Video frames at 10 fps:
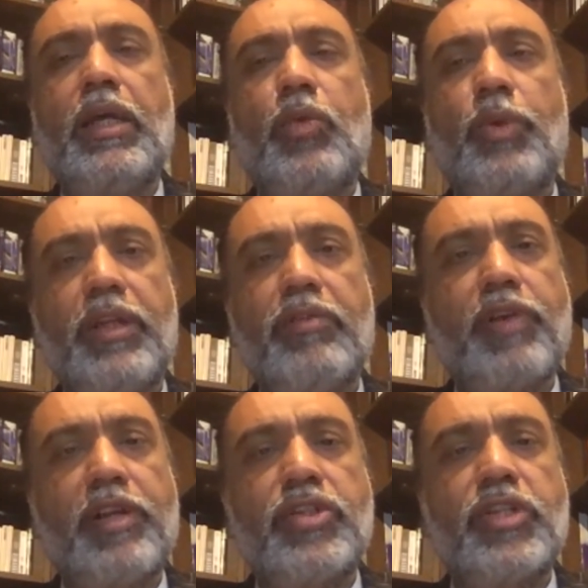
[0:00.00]
with different
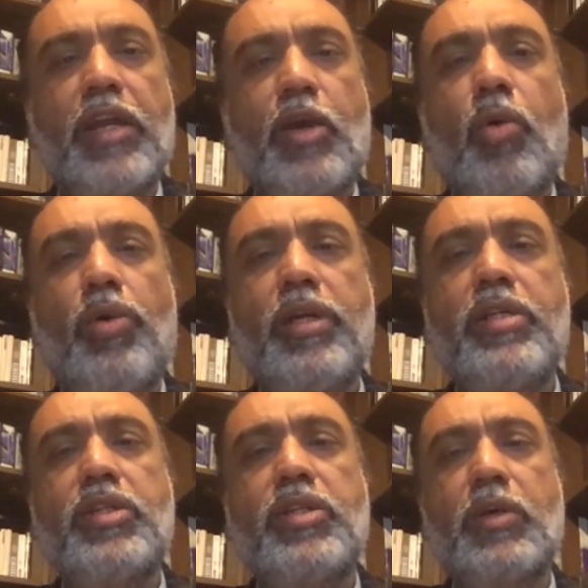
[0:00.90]

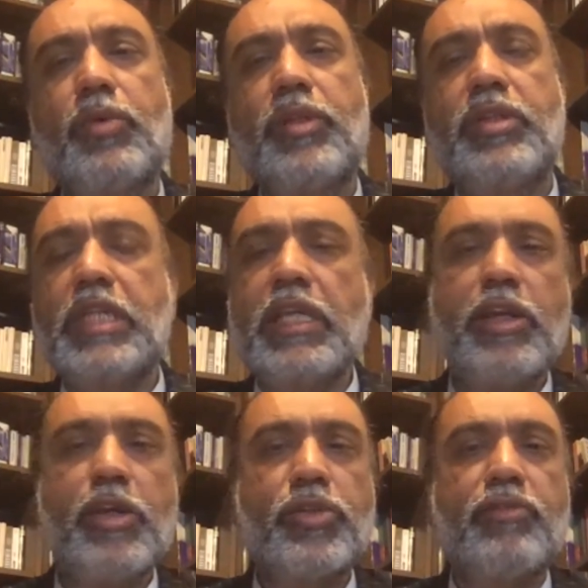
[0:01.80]
stakeholders, with
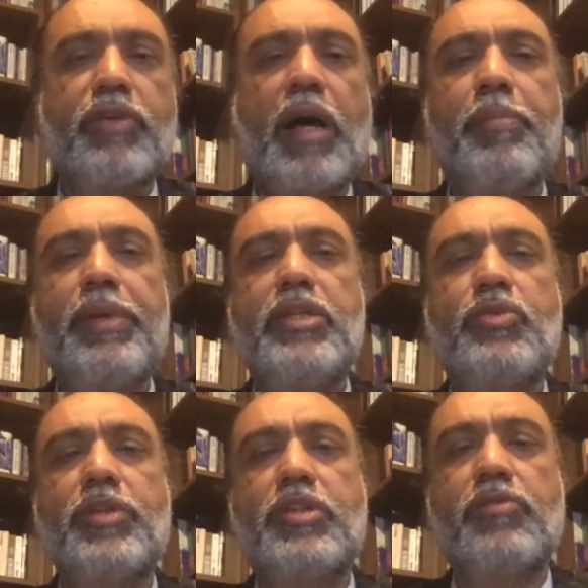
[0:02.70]
CEOs of companies,
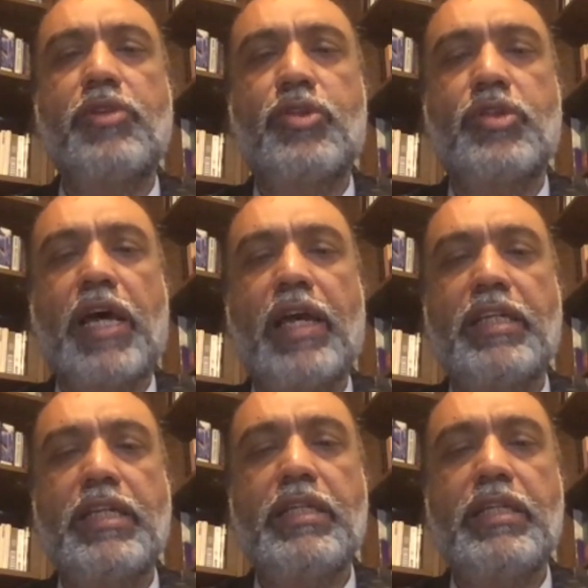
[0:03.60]
with civil society,